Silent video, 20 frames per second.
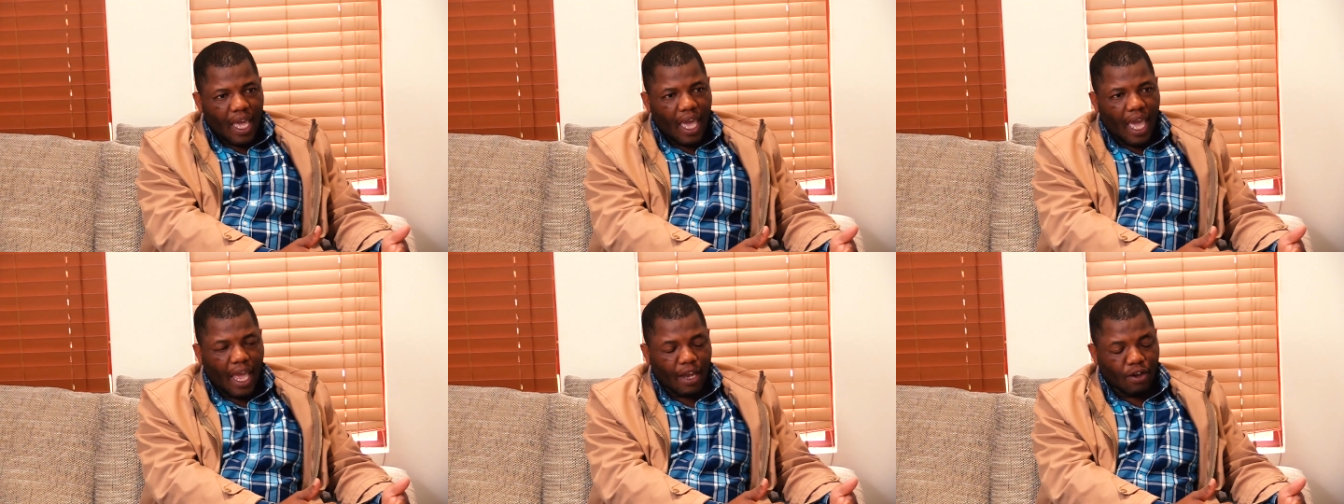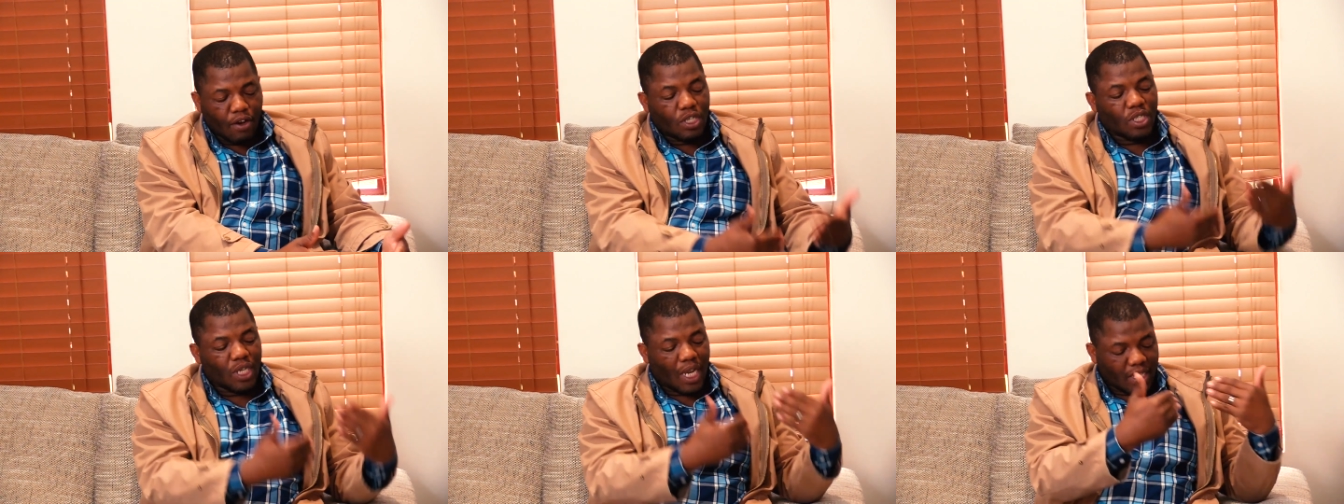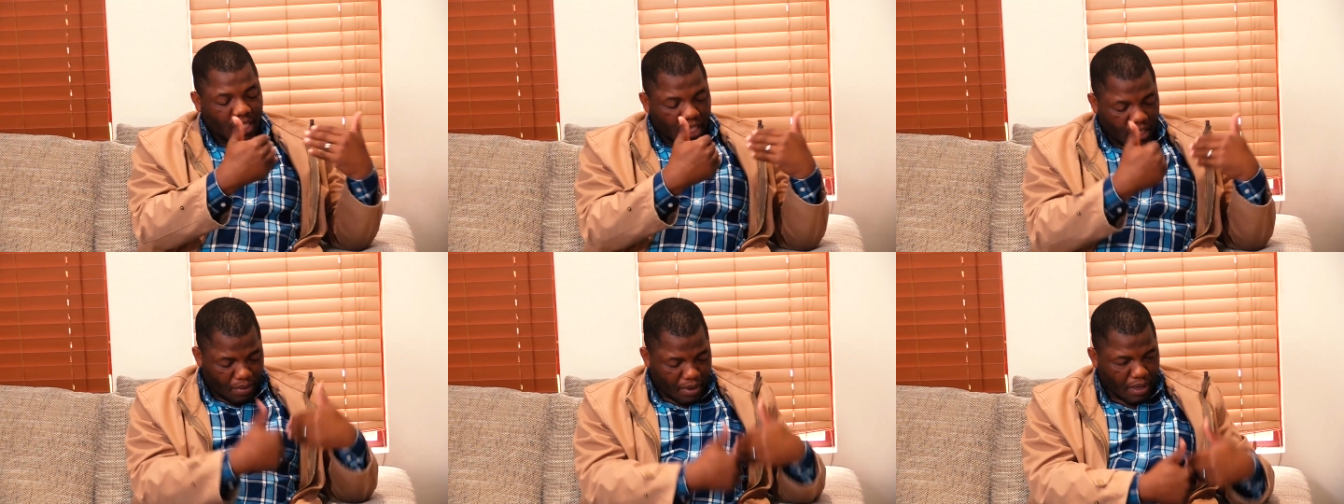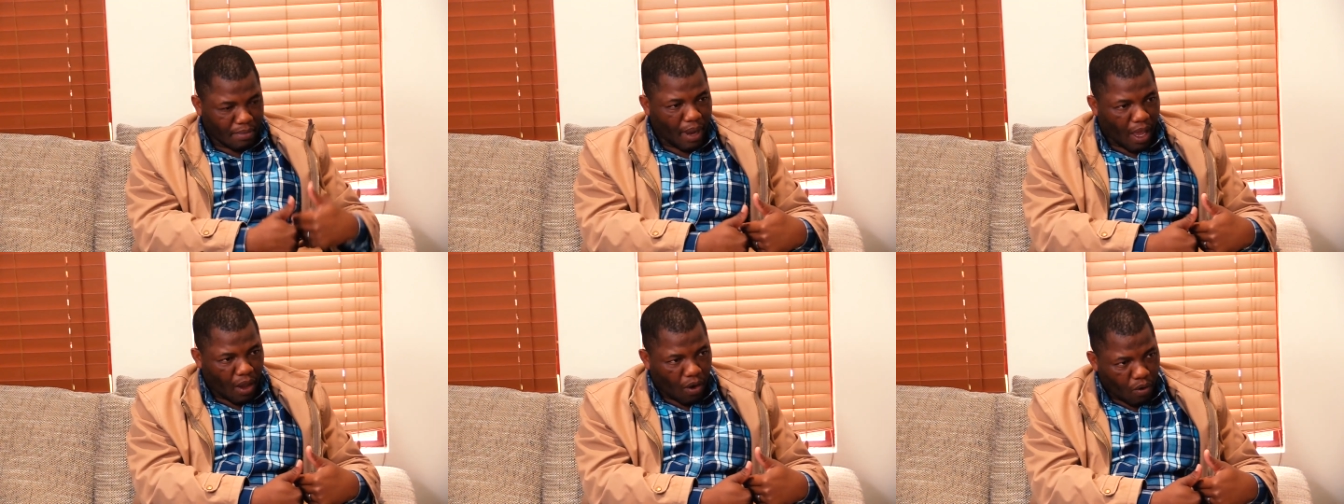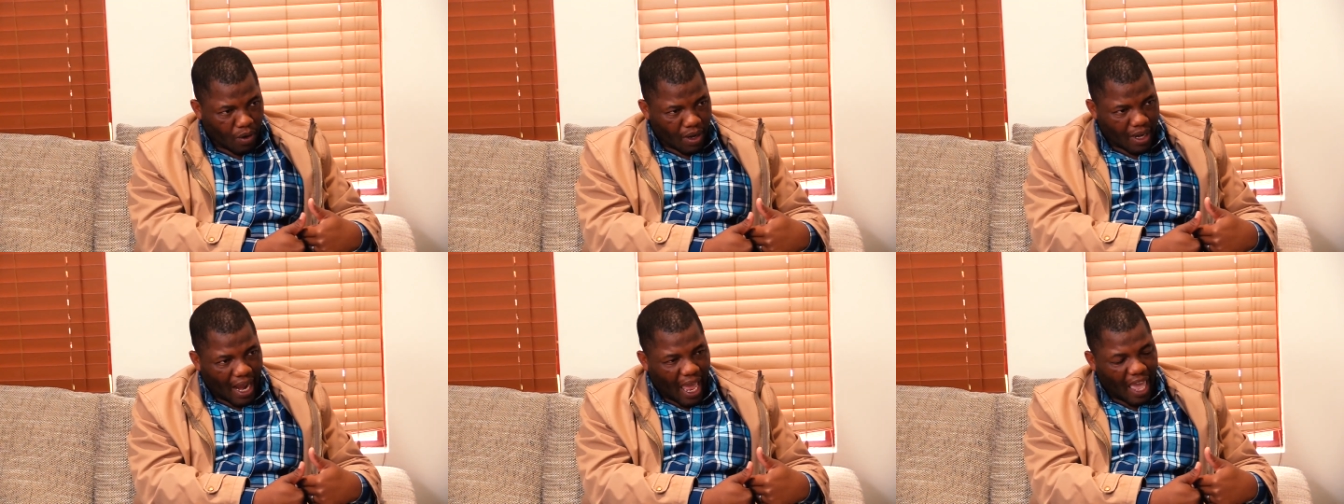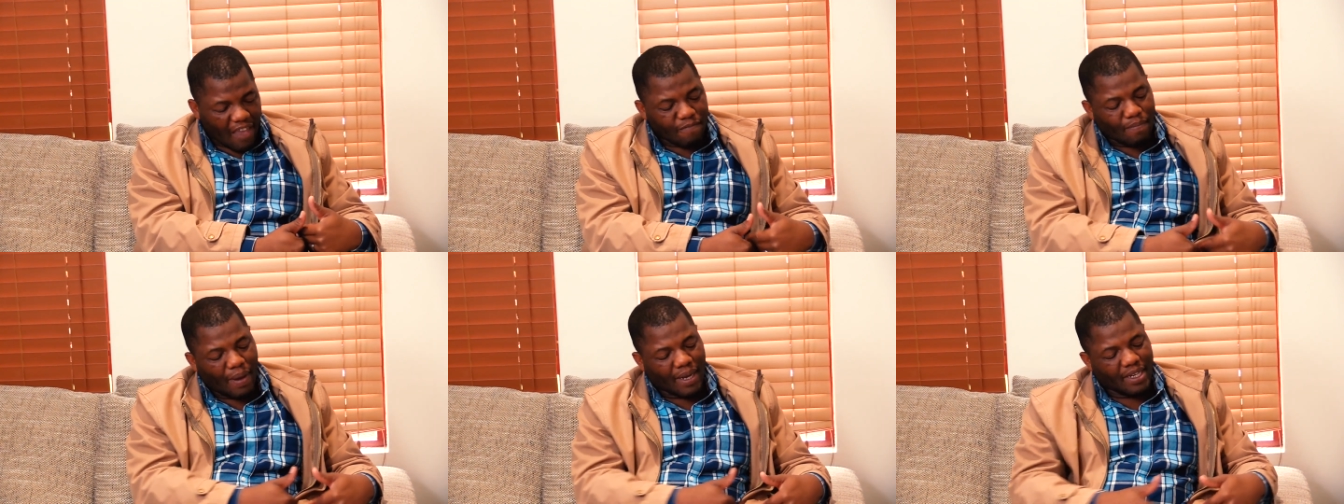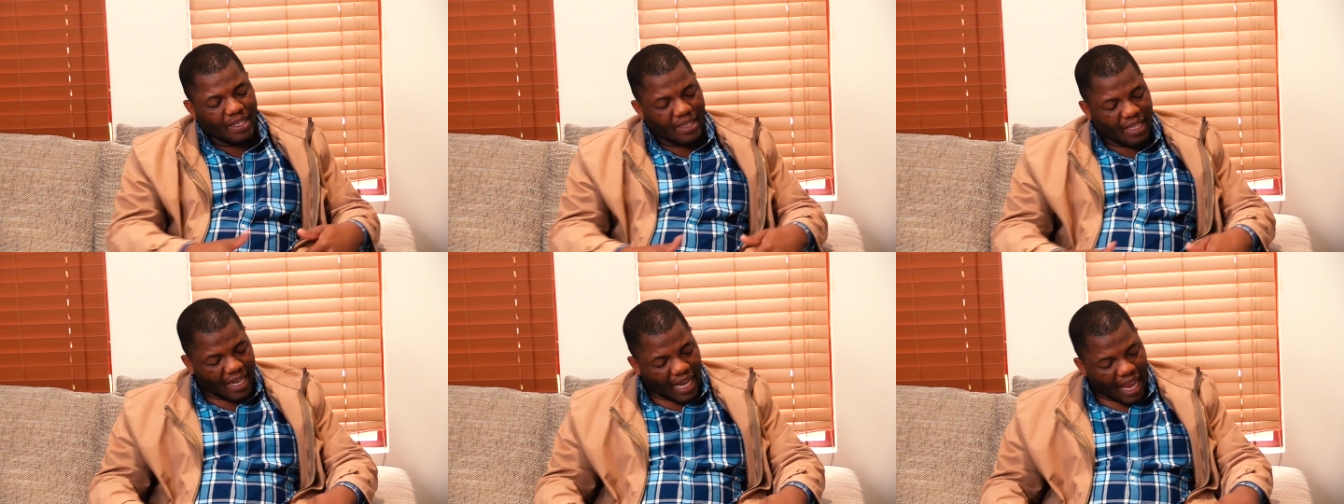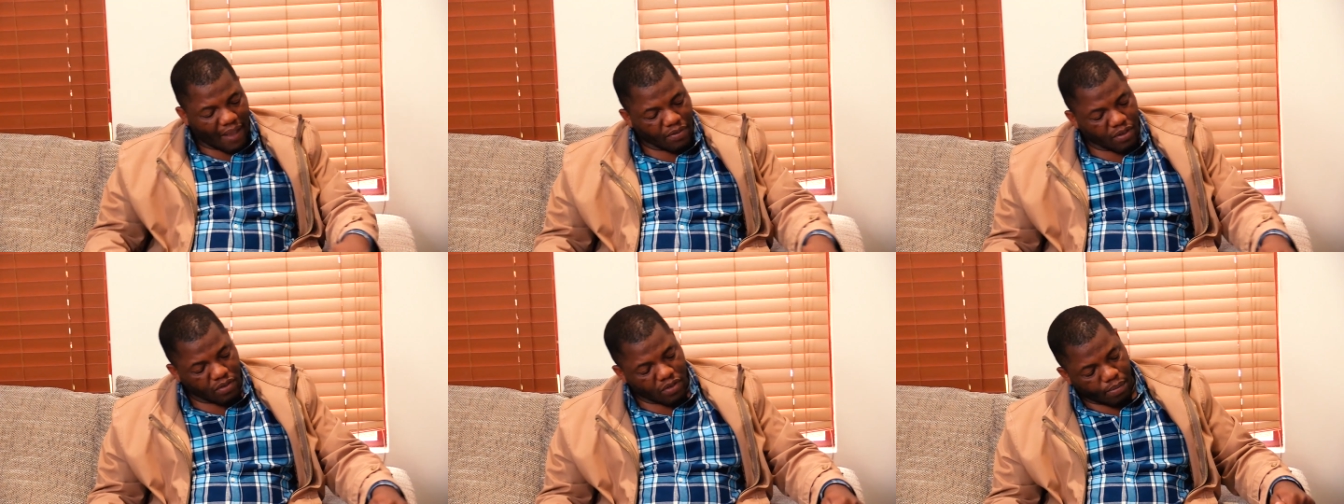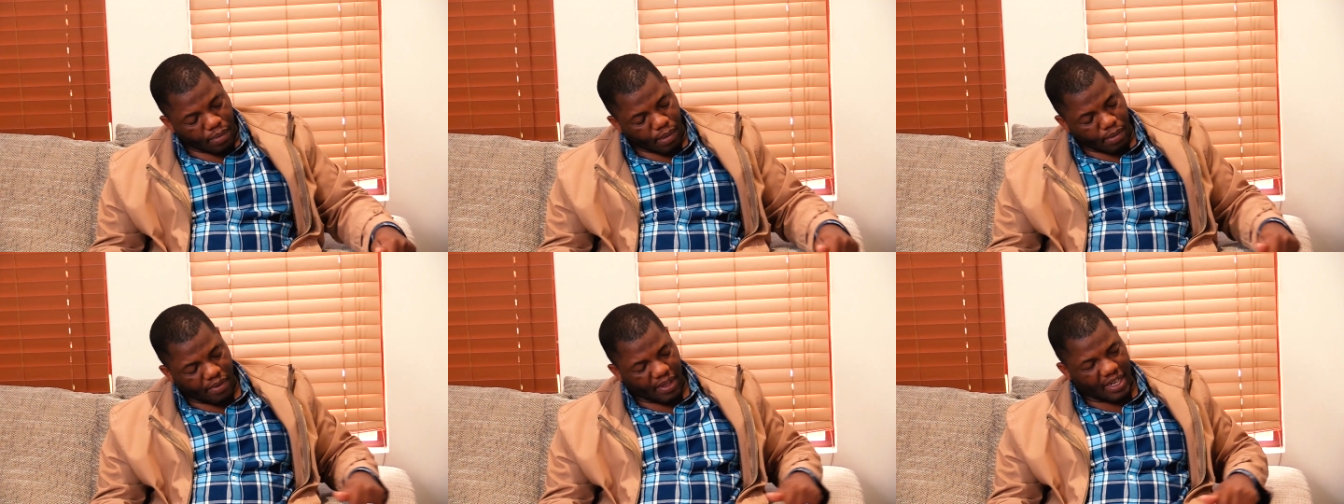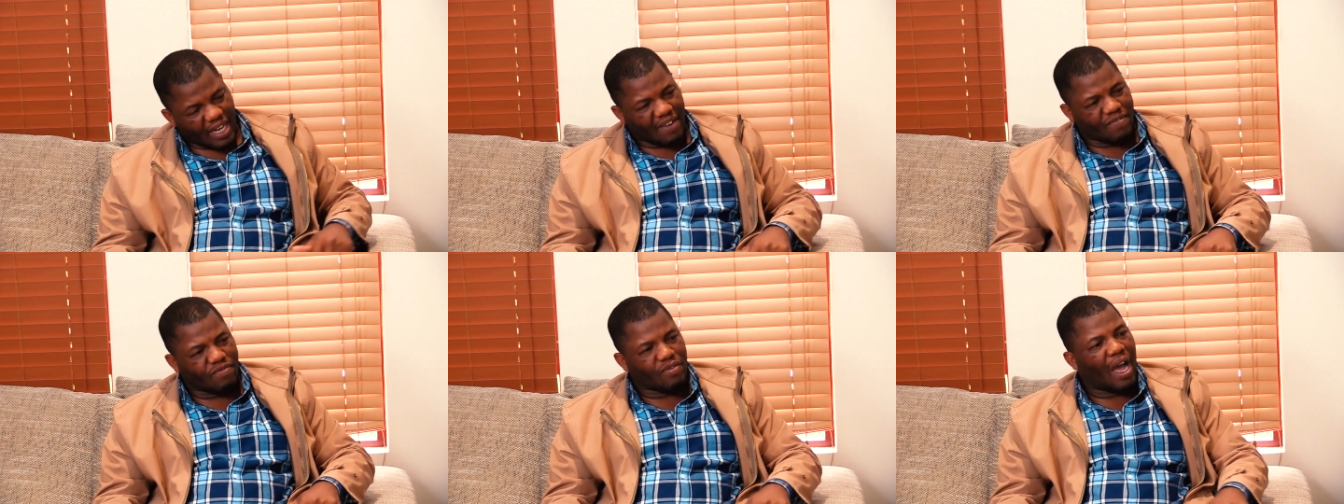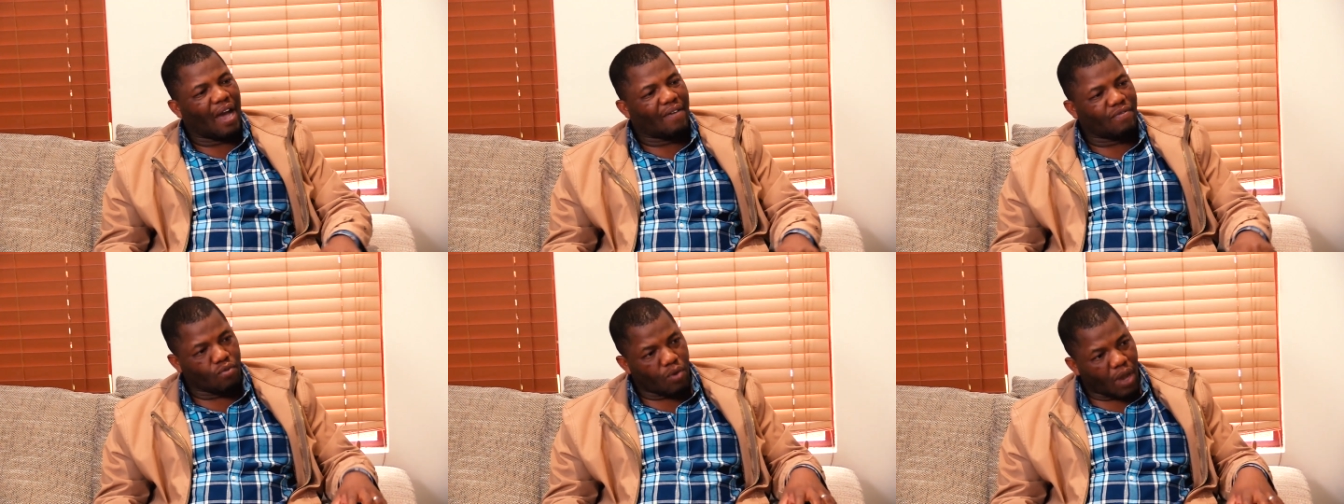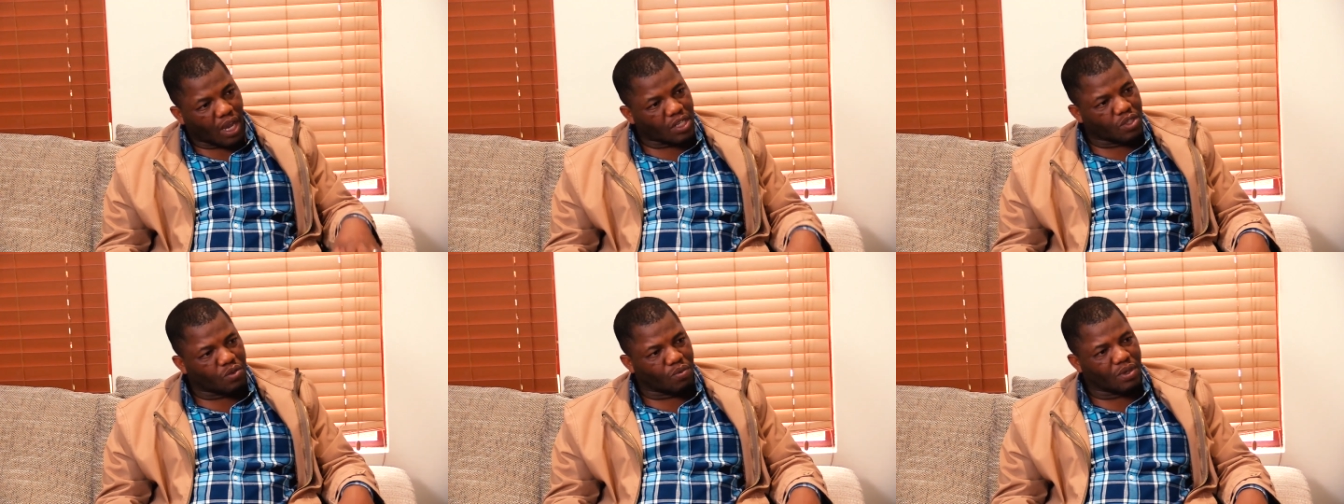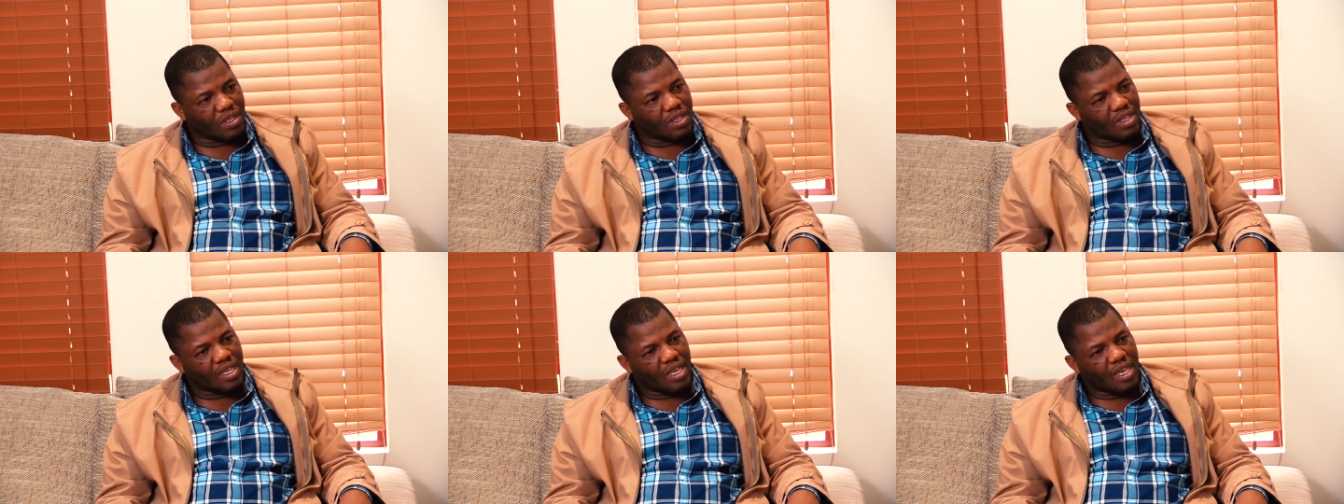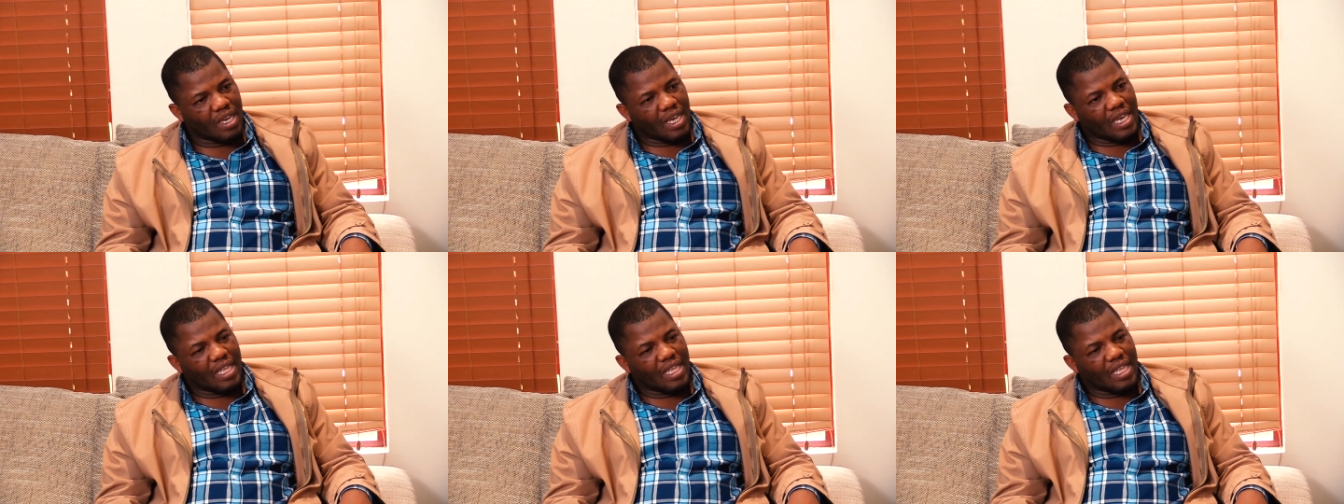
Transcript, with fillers: and not just in, in my own life, but in the lives of the people that I've, I've worked with,